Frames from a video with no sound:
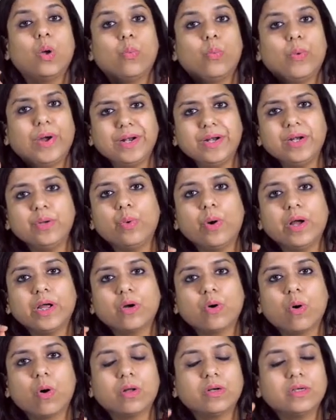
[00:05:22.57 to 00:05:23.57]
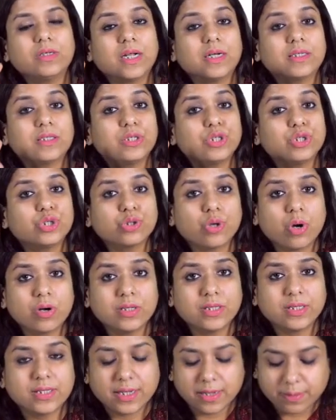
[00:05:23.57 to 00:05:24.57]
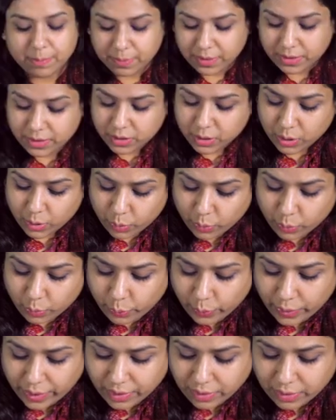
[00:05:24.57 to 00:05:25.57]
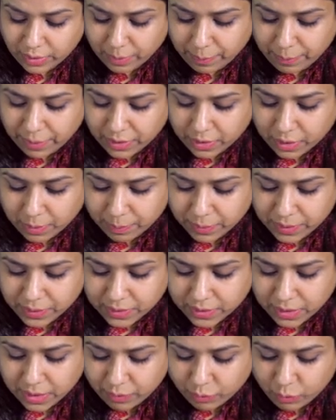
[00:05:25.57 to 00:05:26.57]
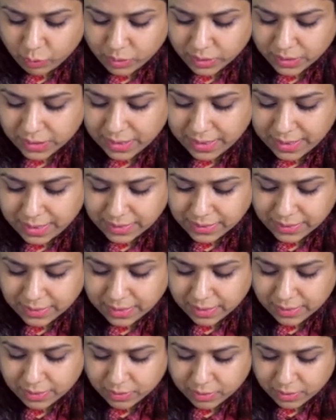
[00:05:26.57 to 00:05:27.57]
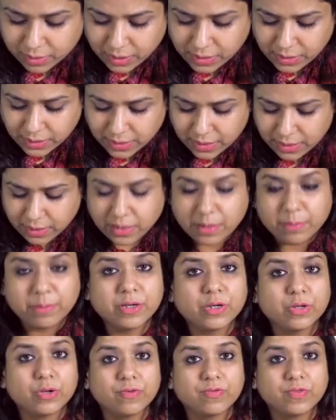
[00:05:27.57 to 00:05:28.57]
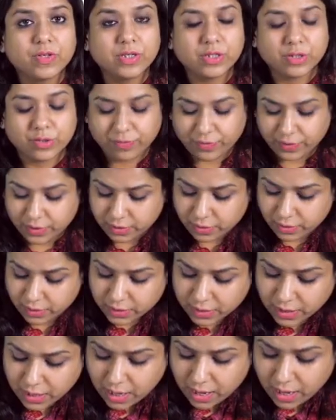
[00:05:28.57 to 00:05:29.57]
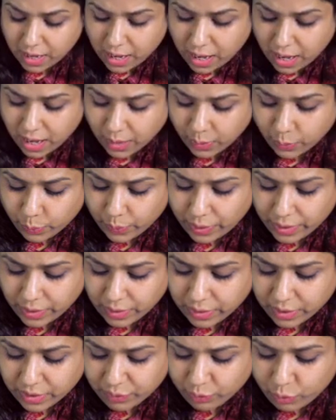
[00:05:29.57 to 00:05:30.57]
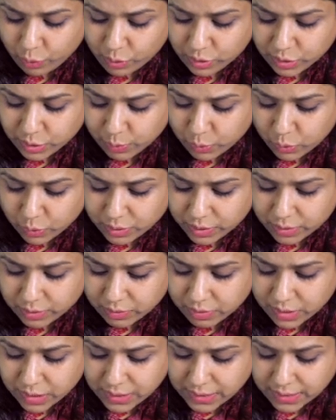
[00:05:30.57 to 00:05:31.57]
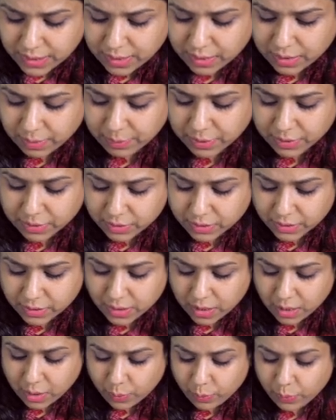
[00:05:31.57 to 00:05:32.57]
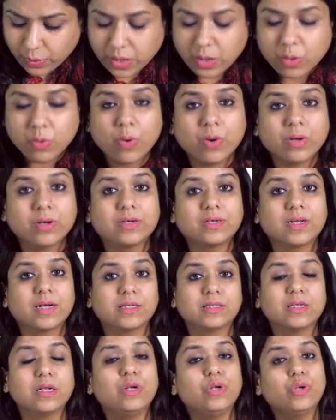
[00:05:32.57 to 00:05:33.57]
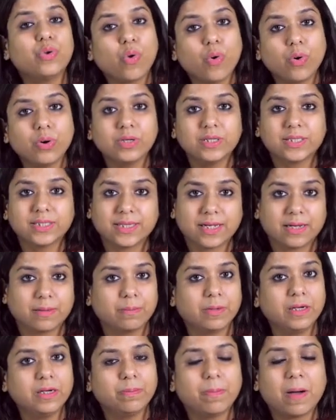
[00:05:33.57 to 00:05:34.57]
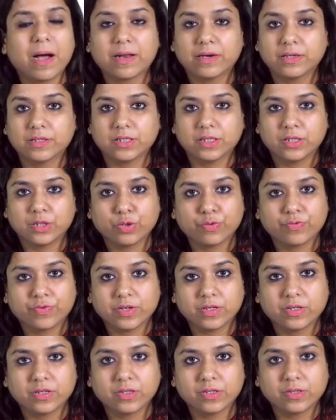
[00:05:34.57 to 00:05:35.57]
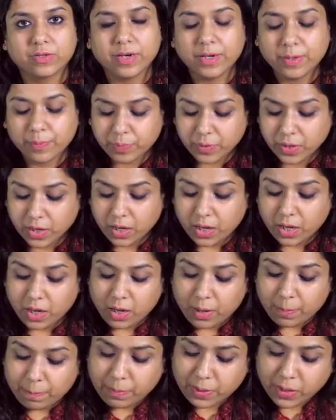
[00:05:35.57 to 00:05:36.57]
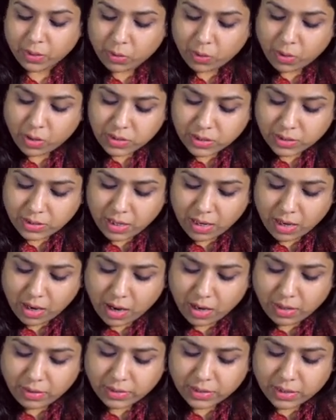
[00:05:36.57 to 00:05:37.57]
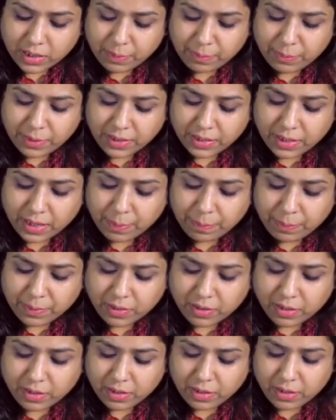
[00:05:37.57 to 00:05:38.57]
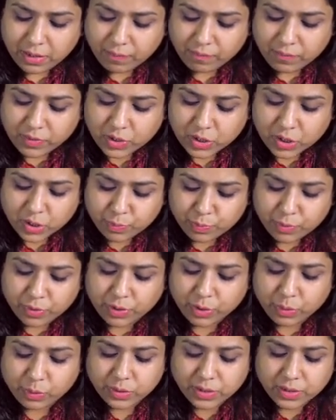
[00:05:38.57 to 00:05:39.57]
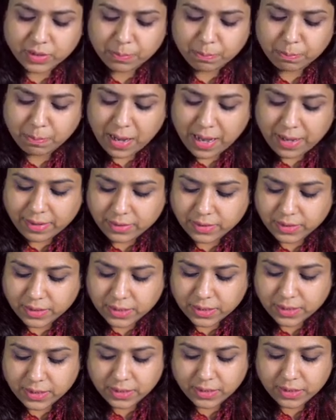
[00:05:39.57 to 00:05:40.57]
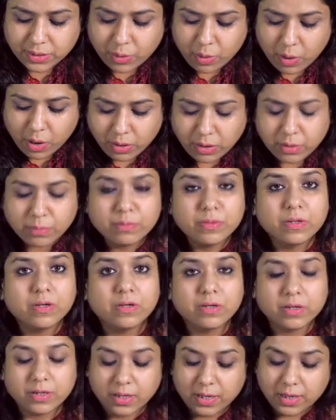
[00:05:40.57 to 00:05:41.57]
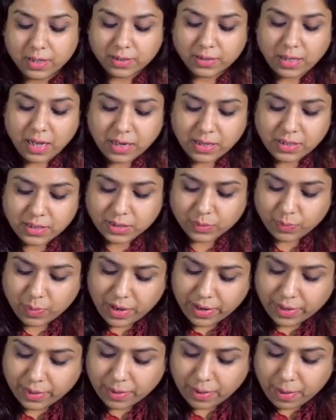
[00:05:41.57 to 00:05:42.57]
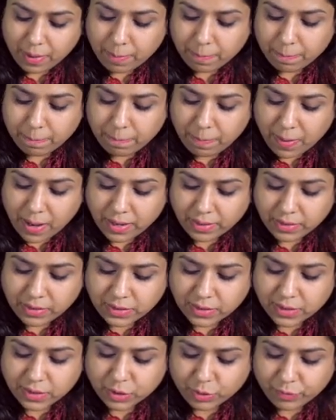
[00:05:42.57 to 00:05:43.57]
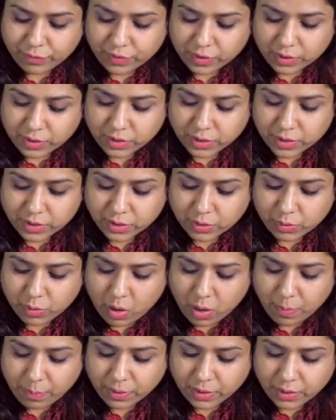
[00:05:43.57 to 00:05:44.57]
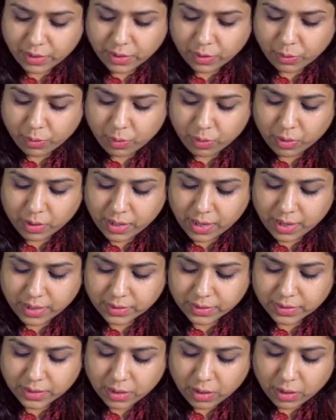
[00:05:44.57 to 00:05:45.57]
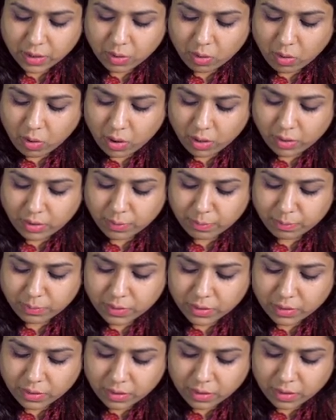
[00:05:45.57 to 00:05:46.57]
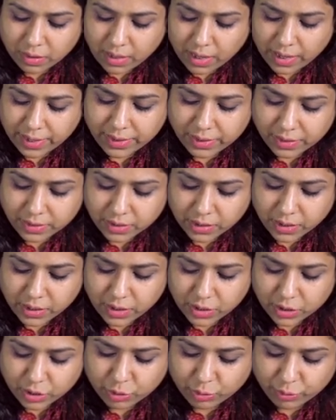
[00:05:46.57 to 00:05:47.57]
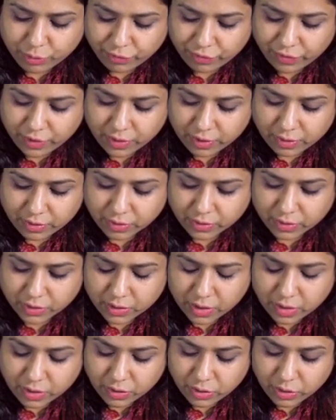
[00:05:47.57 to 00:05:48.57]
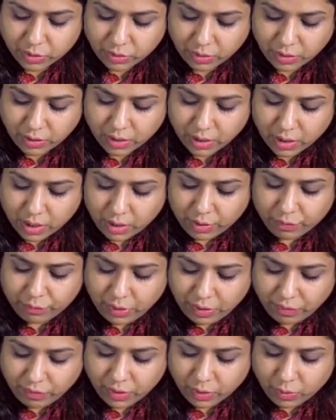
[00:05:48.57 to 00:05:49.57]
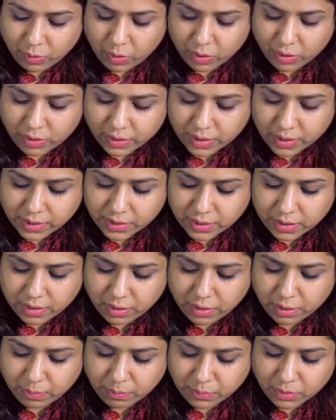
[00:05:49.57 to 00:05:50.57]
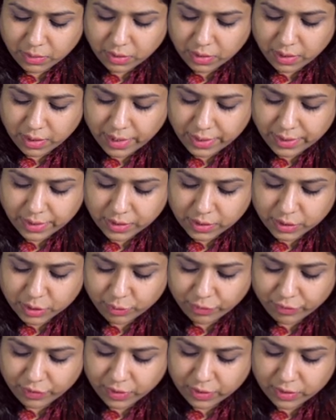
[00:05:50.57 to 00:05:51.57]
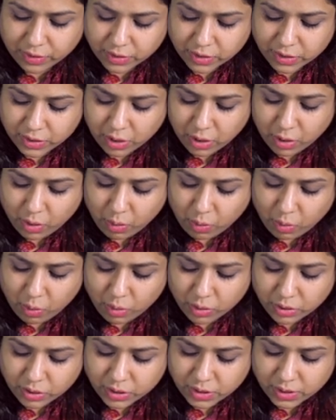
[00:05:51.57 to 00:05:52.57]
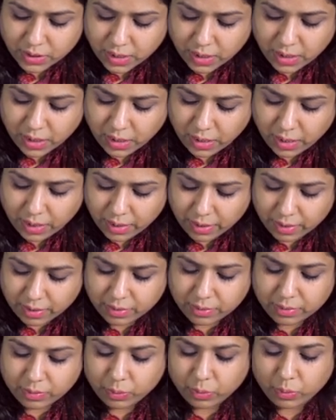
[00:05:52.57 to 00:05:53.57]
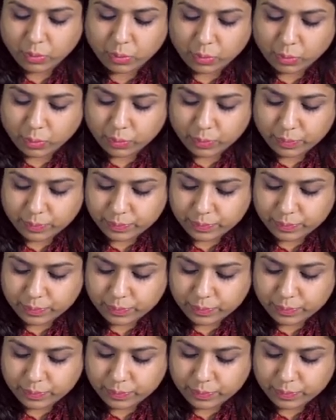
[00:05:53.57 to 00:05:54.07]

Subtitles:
When do I call it as a short segment? When the metaplasia involves less than 3 cm of the esophagus, and when it involves more than 3 cm, we call it as a long segment Barrett's esophagus, right? Because the ultimate epithelium which is produced in Barrett's is columnar, that is why Barrett's esophagus is commonly called as columnar lined esophagus. Understood? We will call it as columnar lined esophagus or CLO.